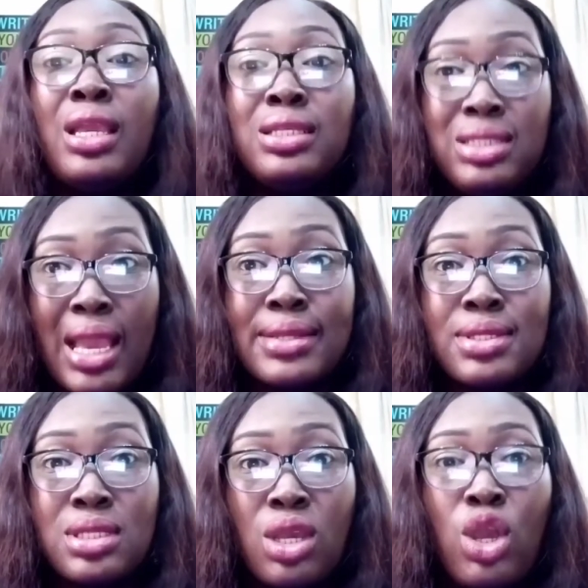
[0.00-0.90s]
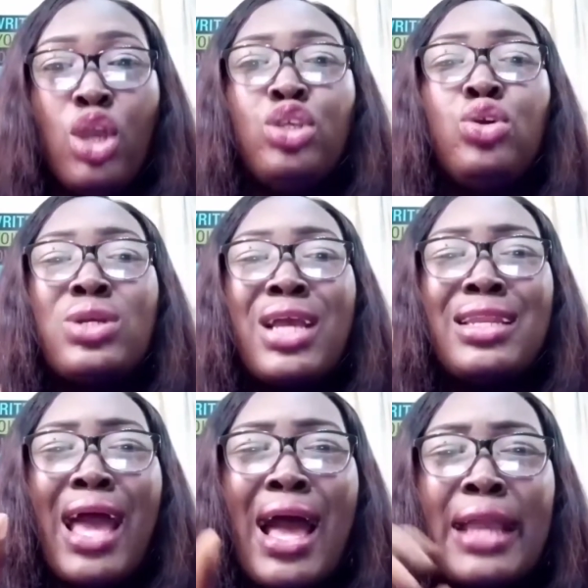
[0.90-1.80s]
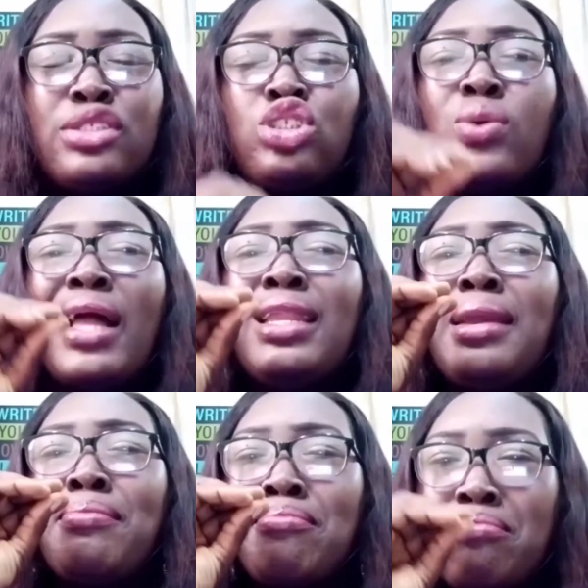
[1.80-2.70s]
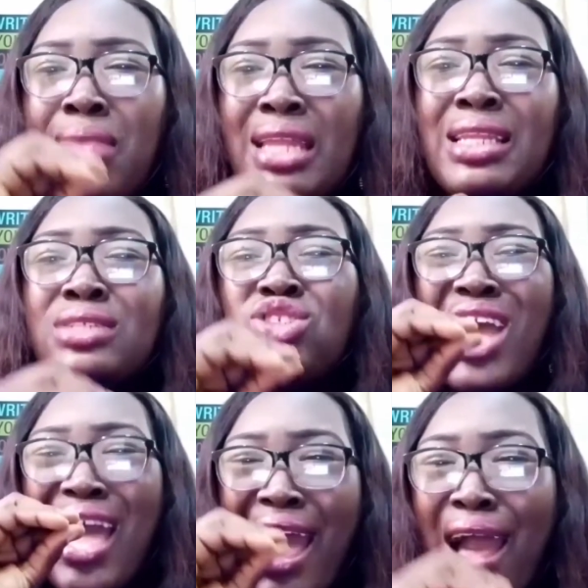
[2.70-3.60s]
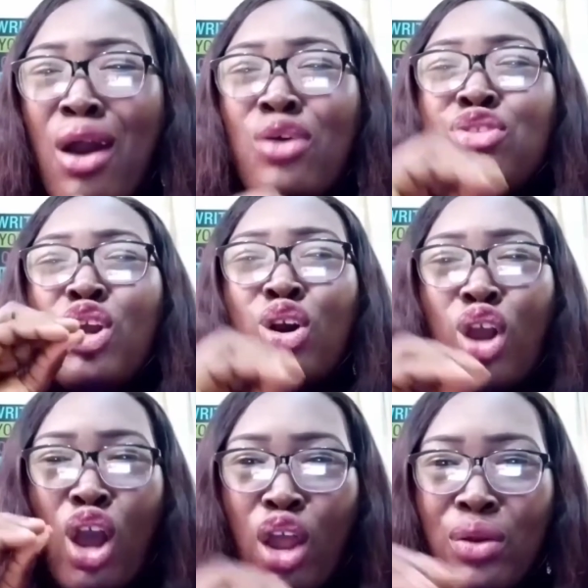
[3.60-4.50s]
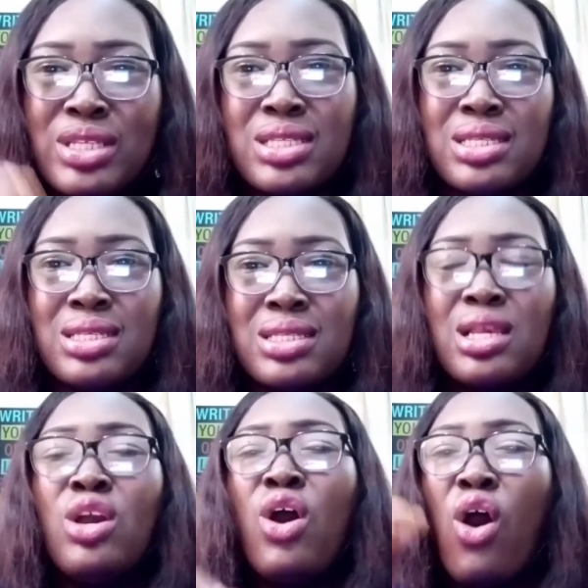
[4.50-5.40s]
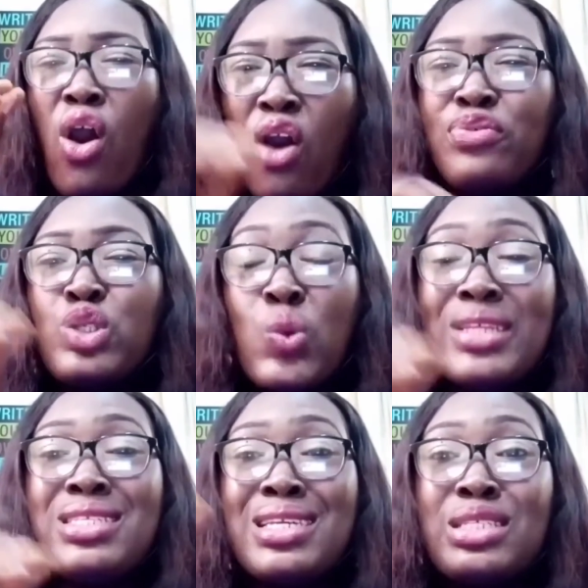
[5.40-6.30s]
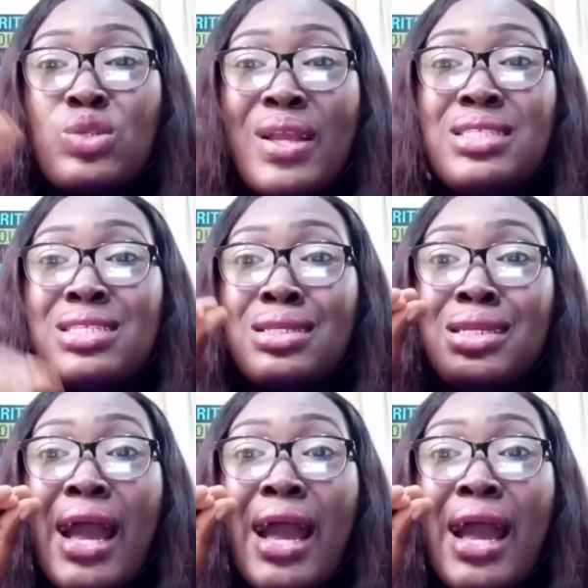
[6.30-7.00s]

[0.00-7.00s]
Yes, you can actually manage how the occurrences of 2020